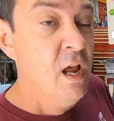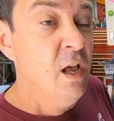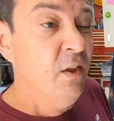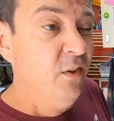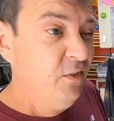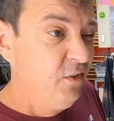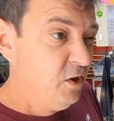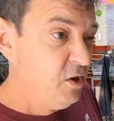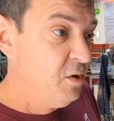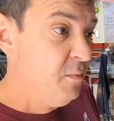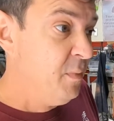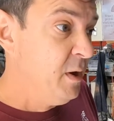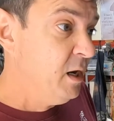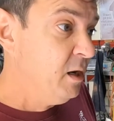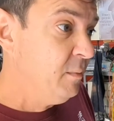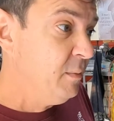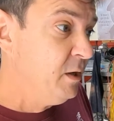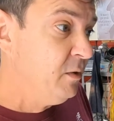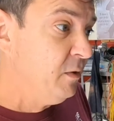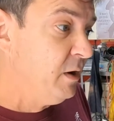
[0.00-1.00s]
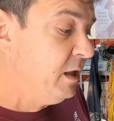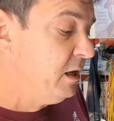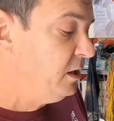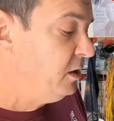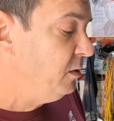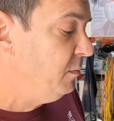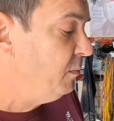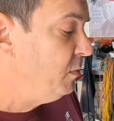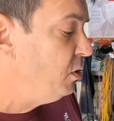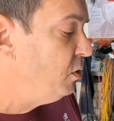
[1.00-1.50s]
So you better be ready
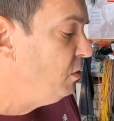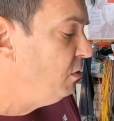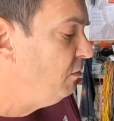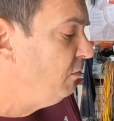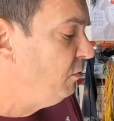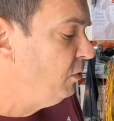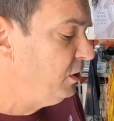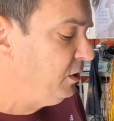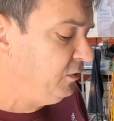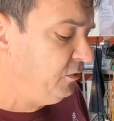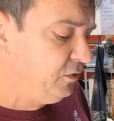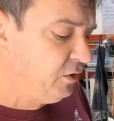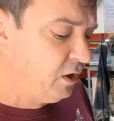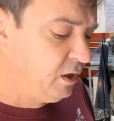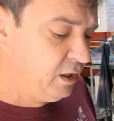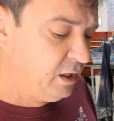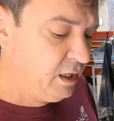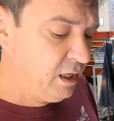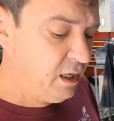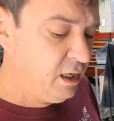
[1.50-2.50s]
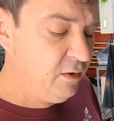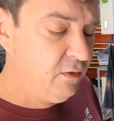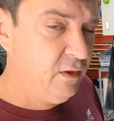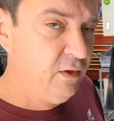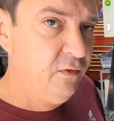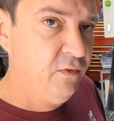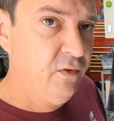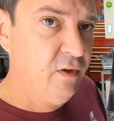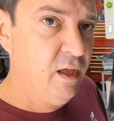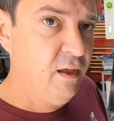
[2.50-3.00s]
to move when you start gunning
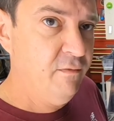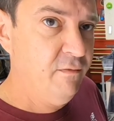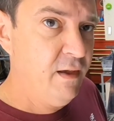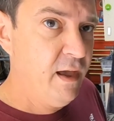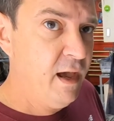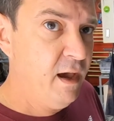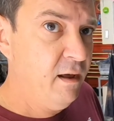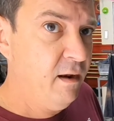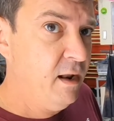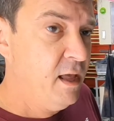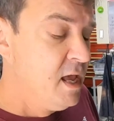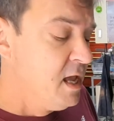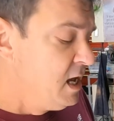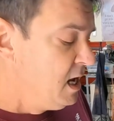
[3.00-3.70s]
this stuff out.